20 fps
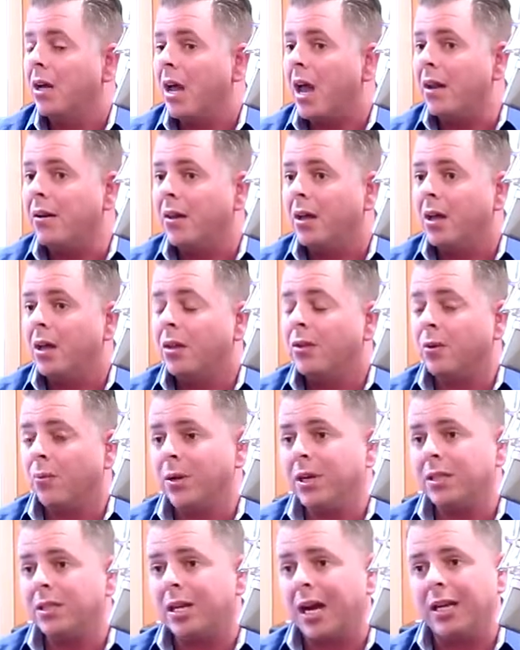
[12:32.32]
And the
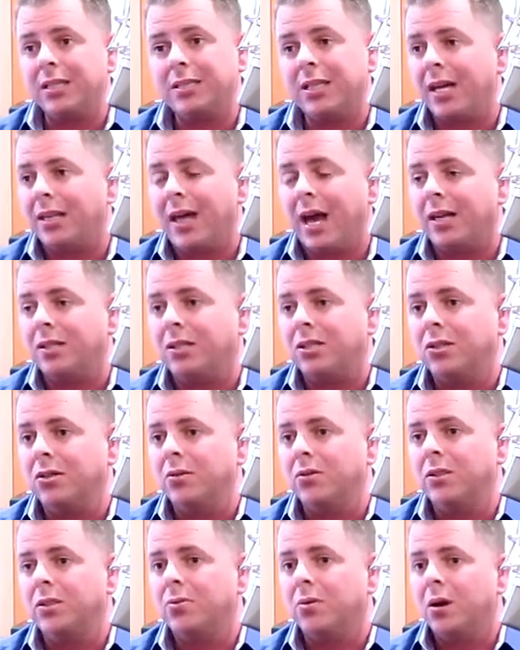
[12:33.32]
reason I say that
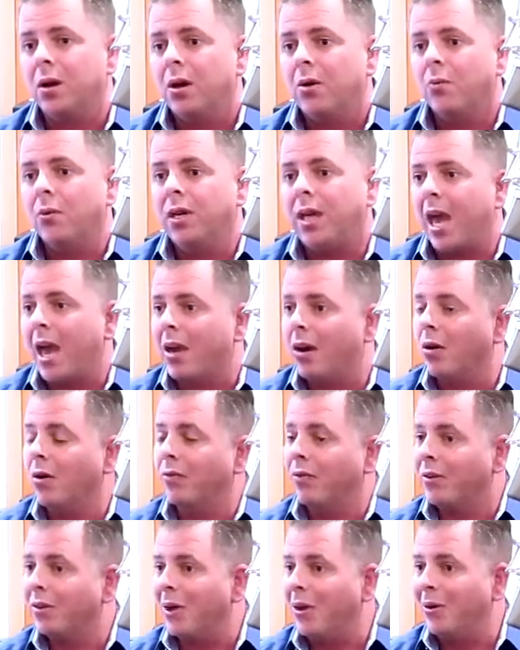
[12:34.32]
too is we can't
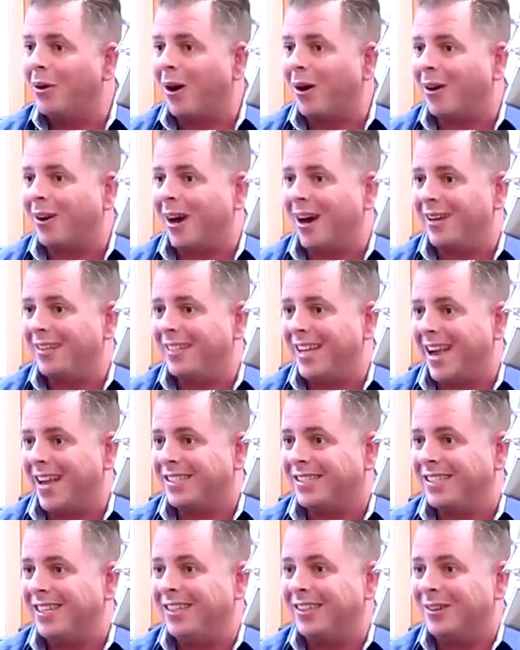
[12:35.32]
overload our
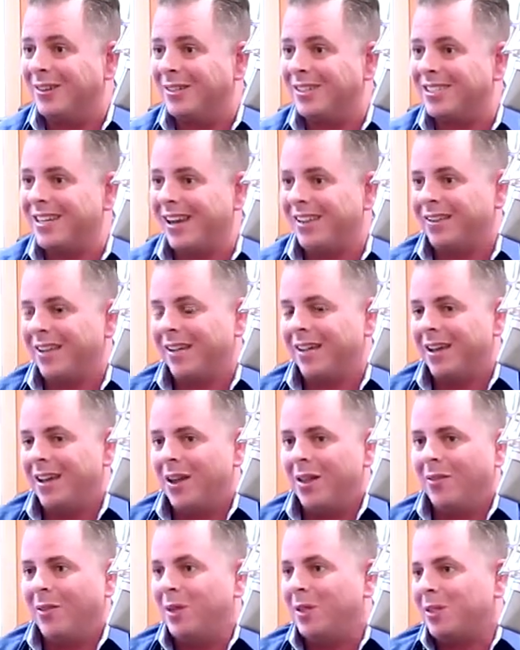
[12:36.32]
contacts either. It's not like
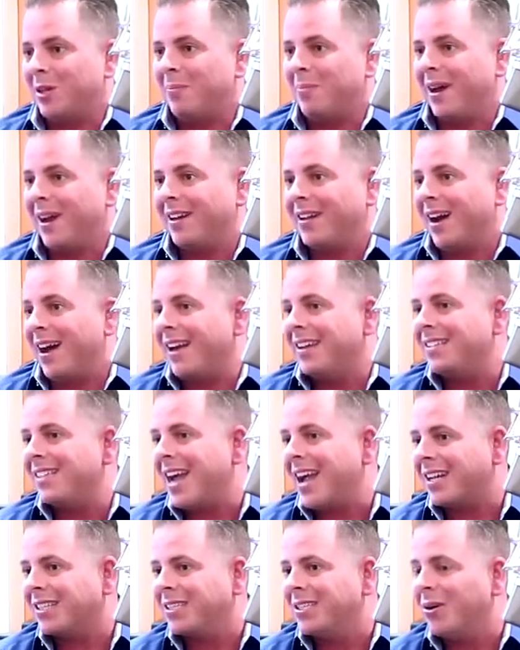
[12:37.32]
these are my
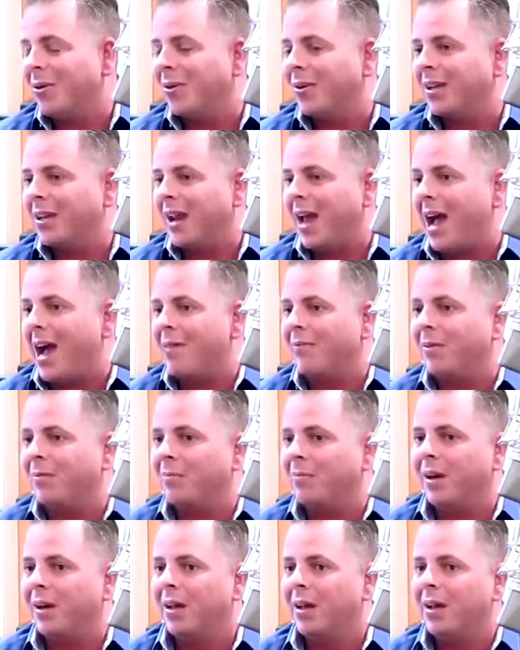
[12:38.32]
contacts, no one could have them,
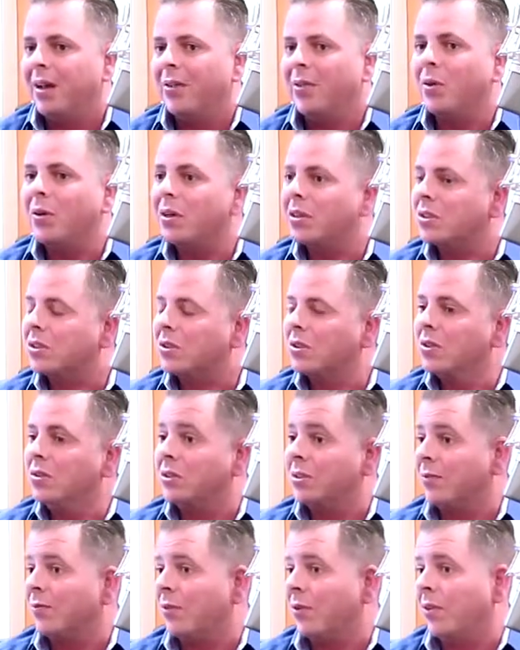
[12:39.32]
but they're
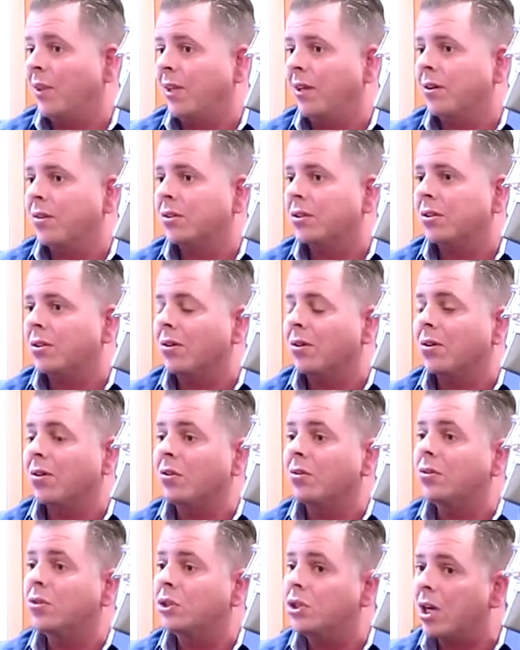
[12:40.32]
exclusive for the inner
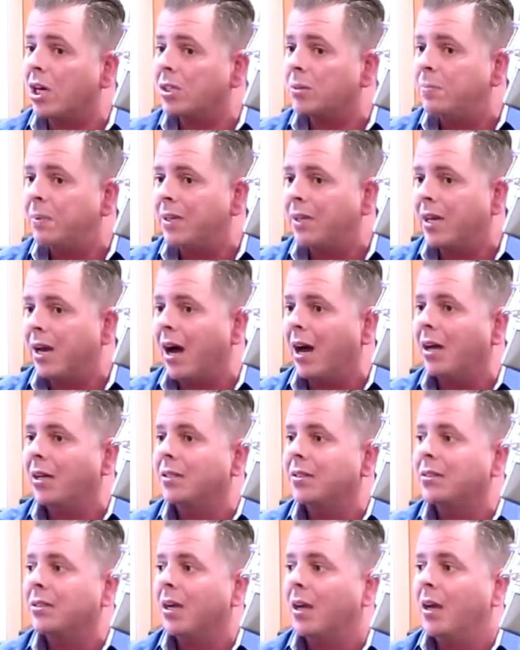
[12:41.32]
circle just
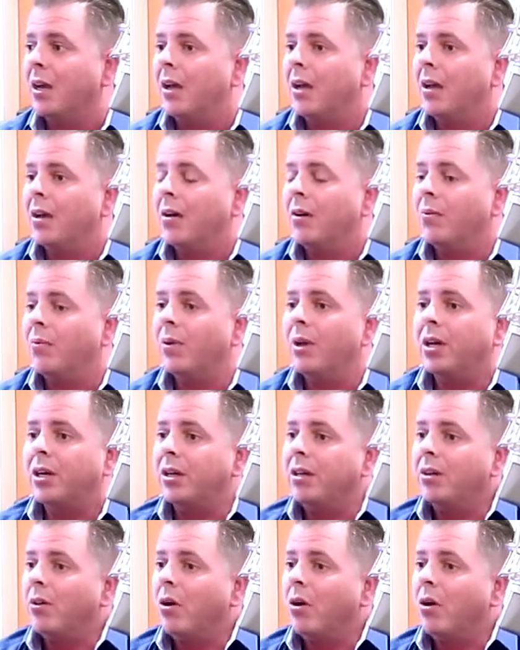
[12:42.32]
because we couldn't